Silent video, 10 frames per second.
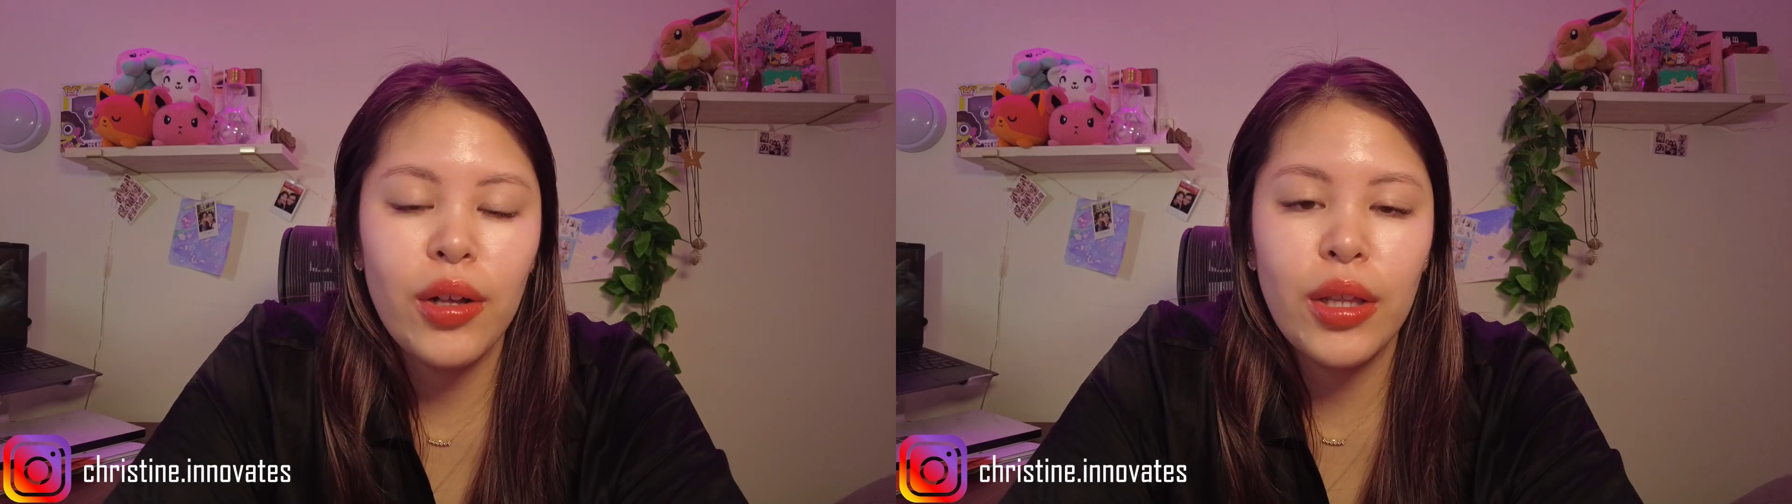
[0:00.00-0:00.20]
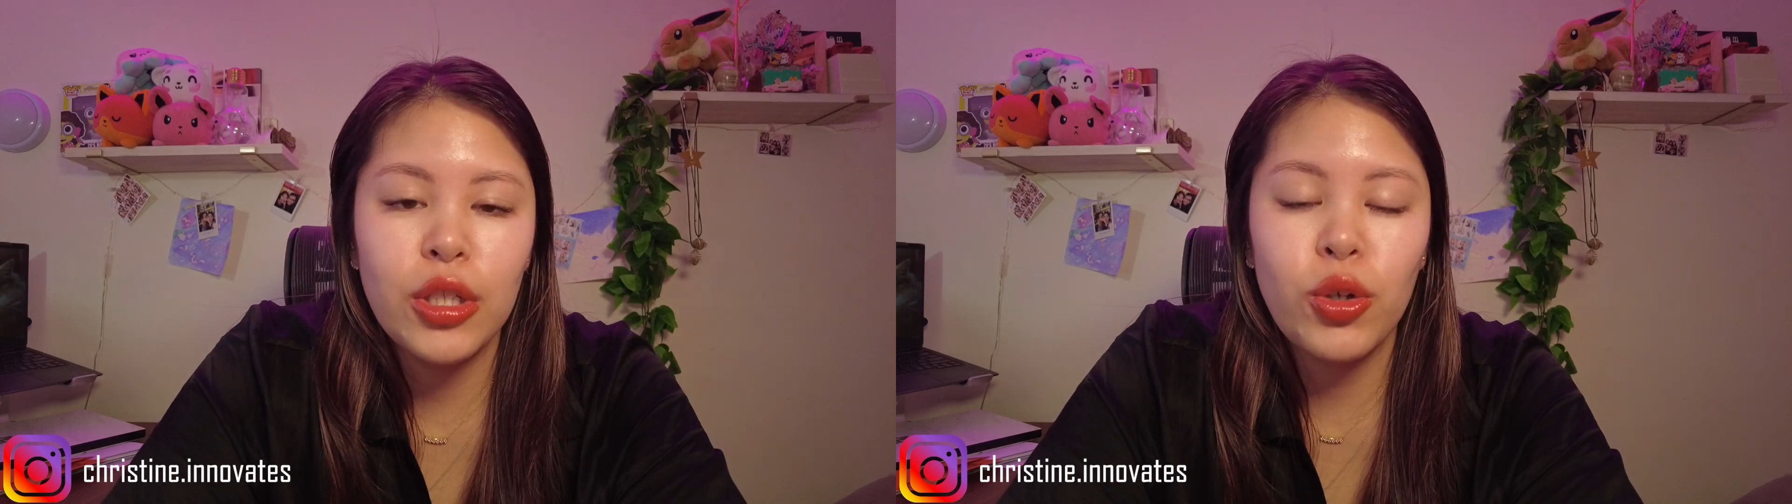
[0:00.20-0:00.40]

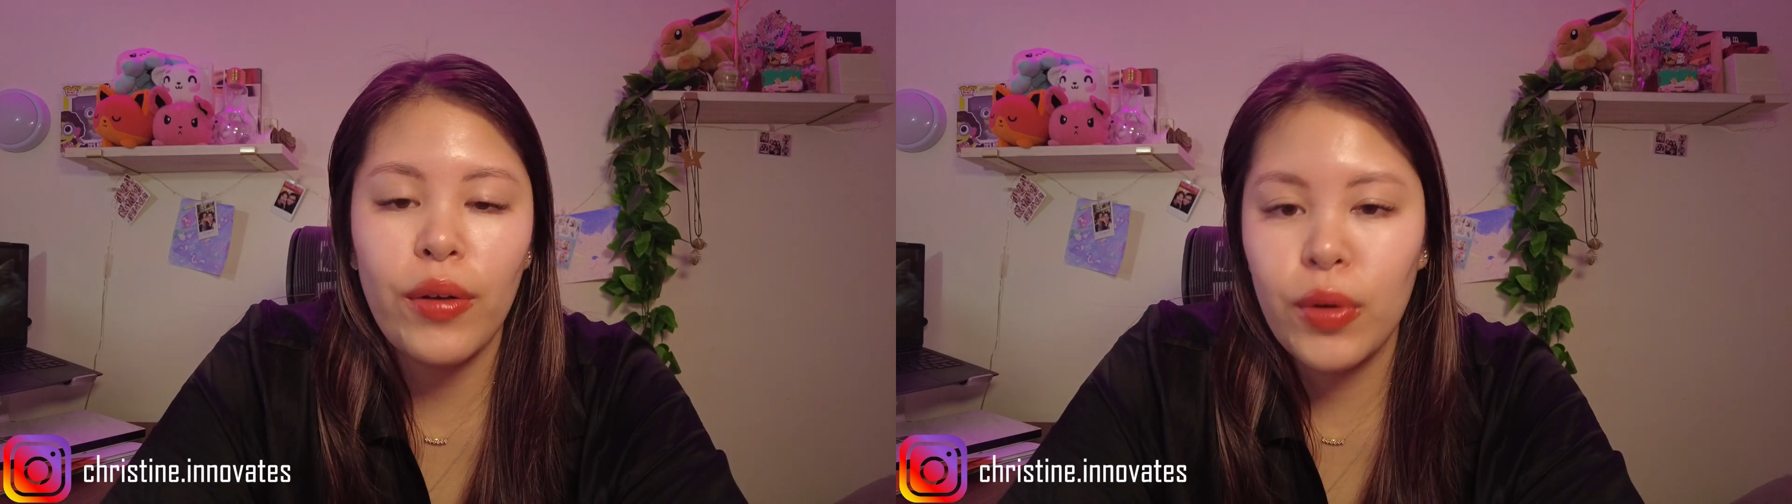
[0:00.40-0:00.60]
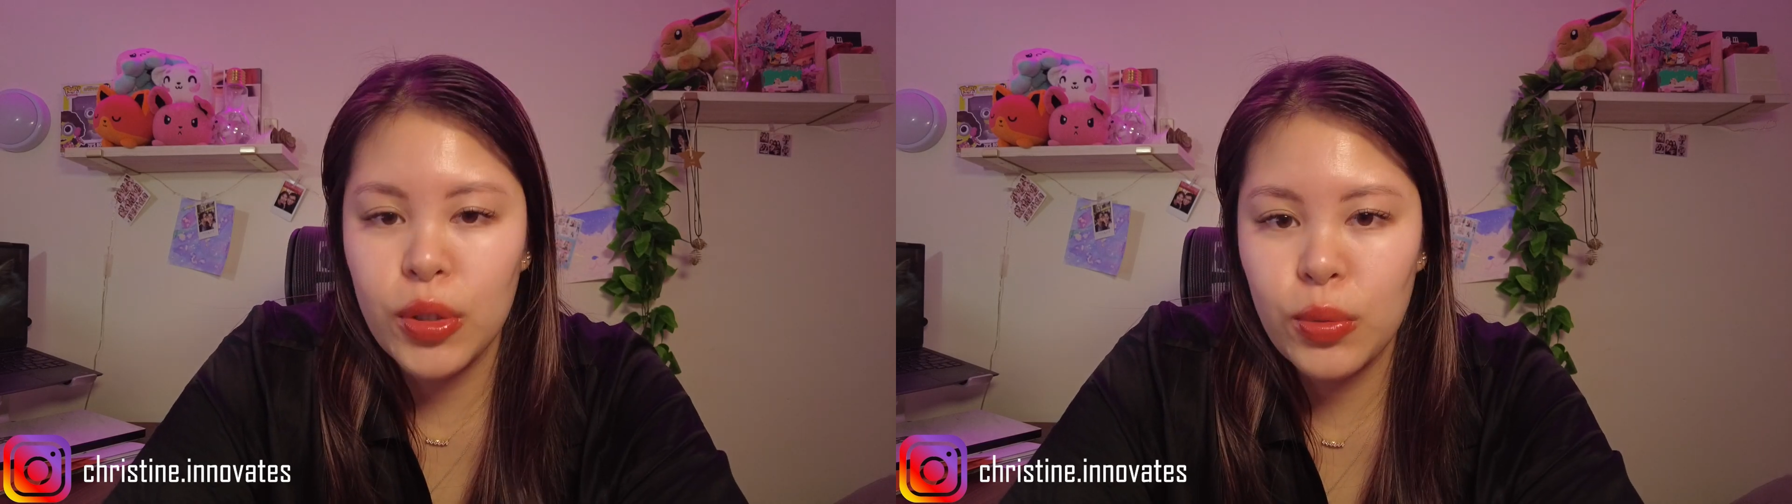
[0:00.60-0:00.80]
and the dry
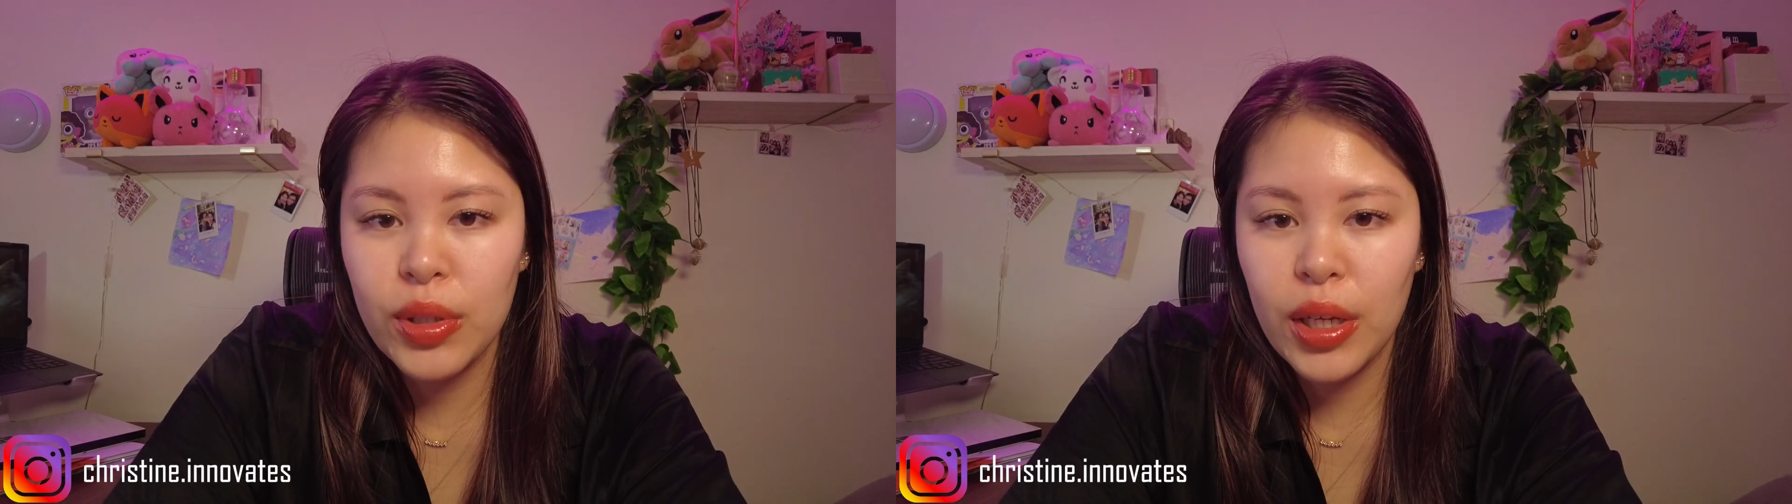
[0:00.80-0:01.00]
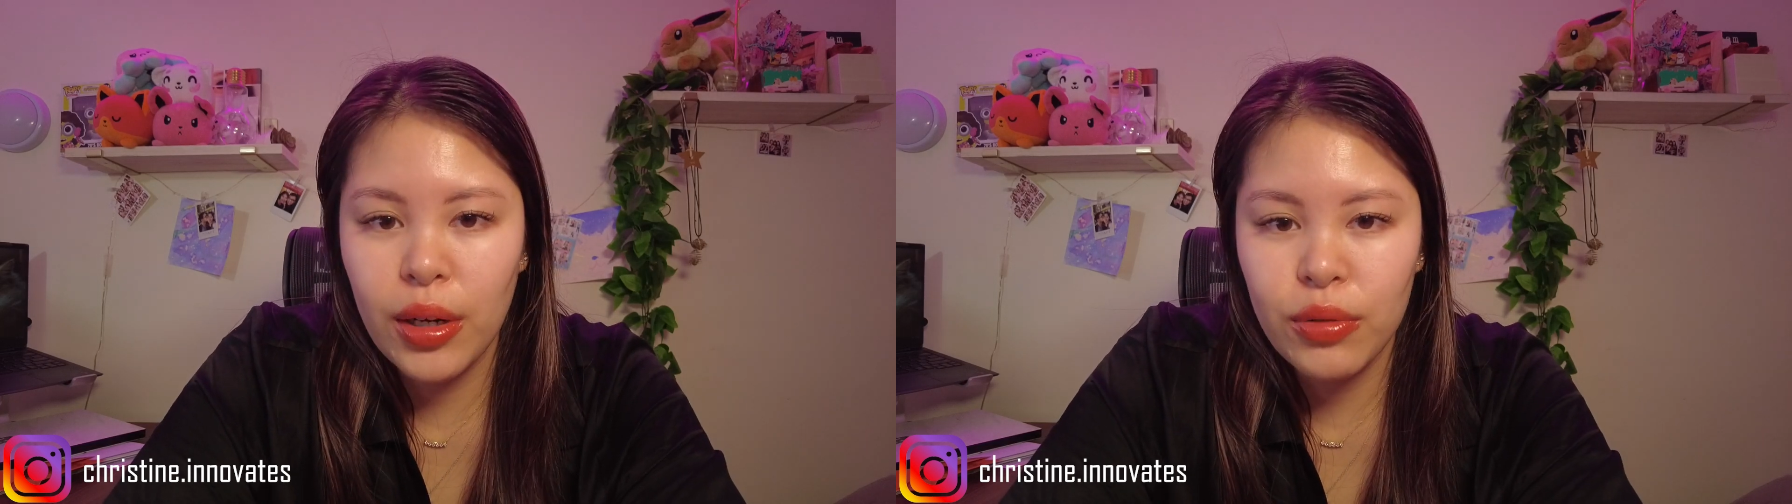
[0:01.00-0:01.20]
food is
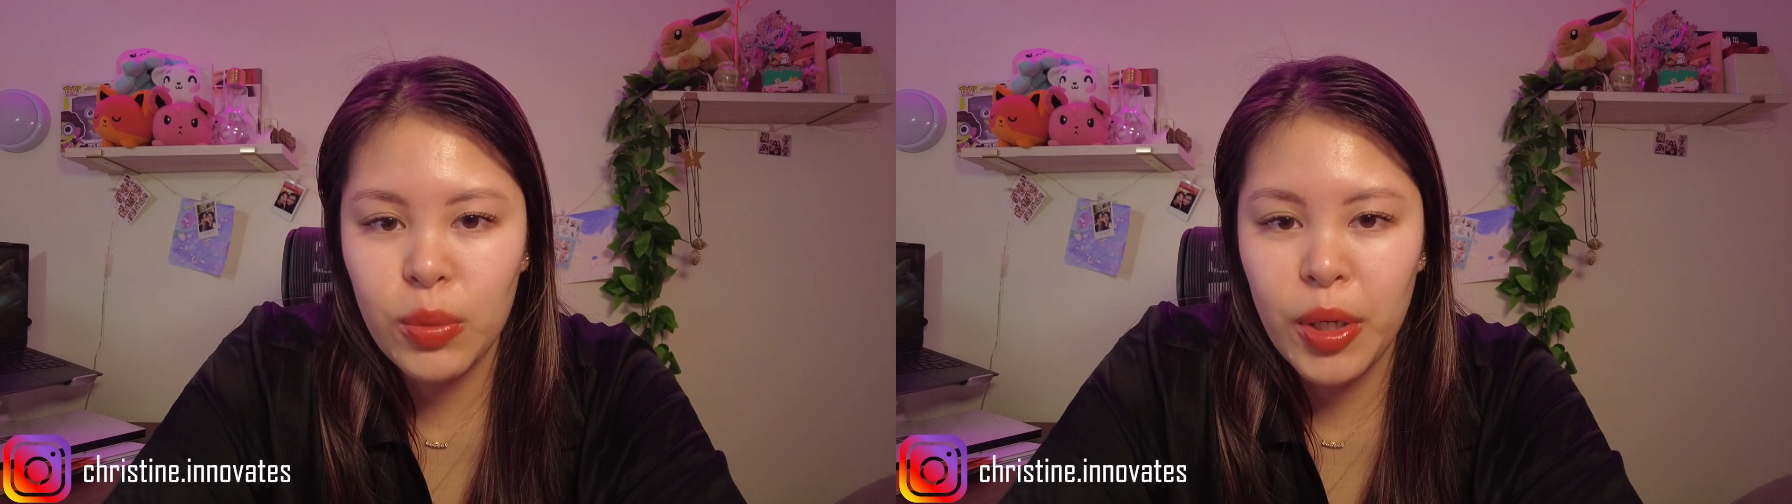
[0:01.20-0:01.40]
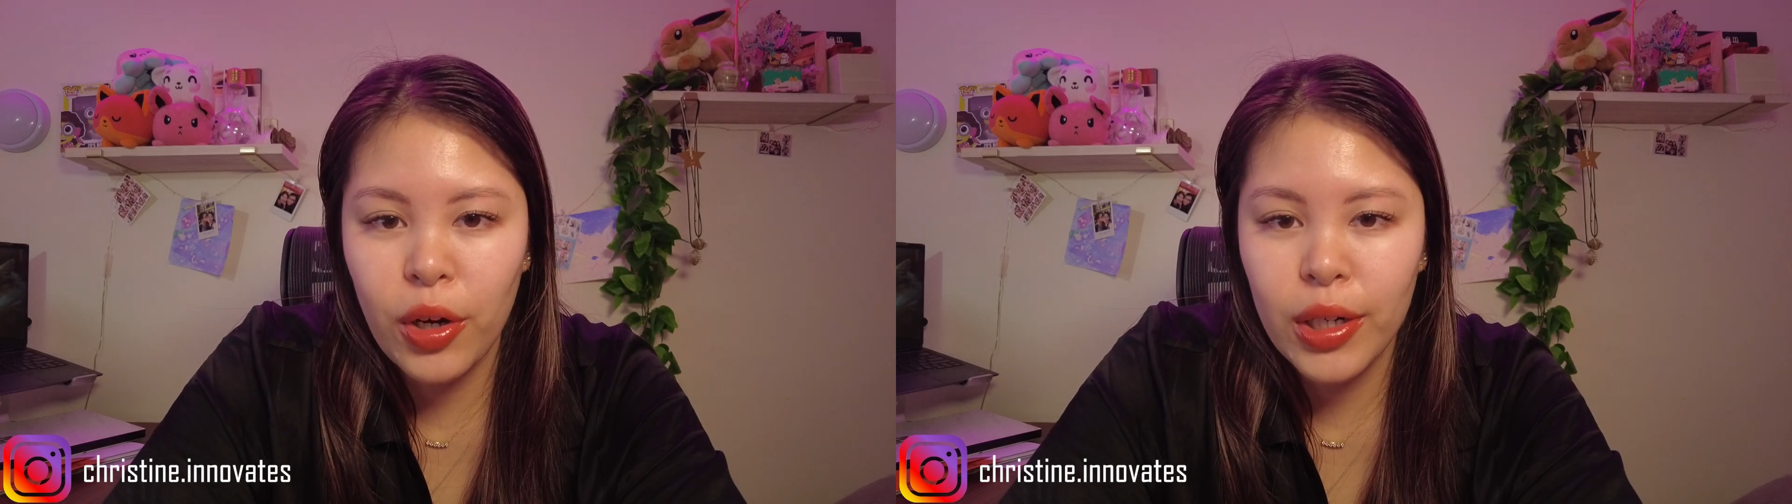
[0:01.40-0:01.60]
really enough,
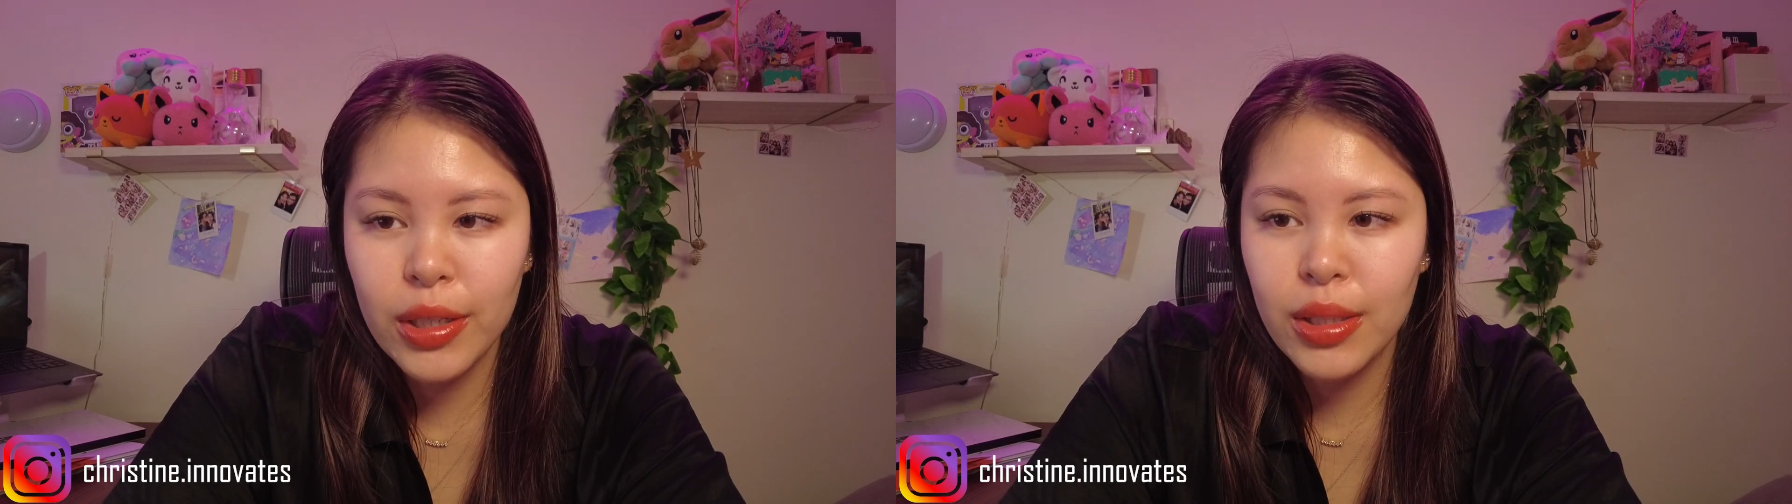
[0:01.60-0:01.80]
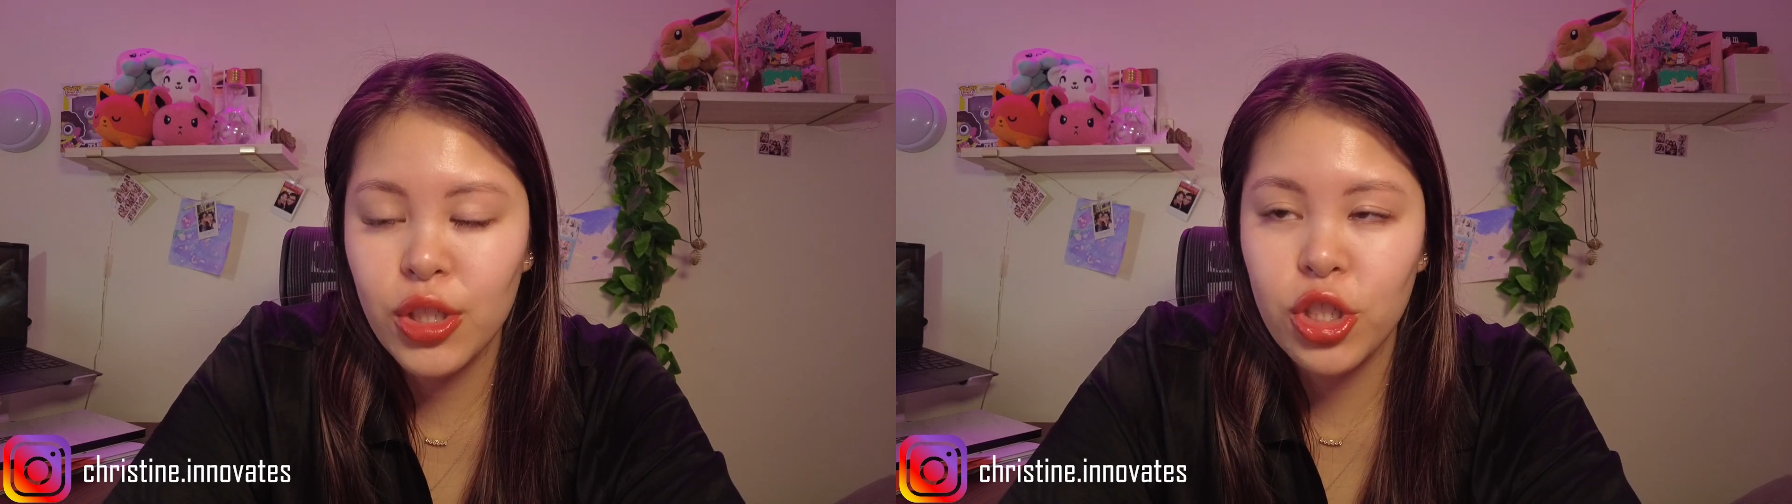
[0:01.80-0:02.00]
to be honest.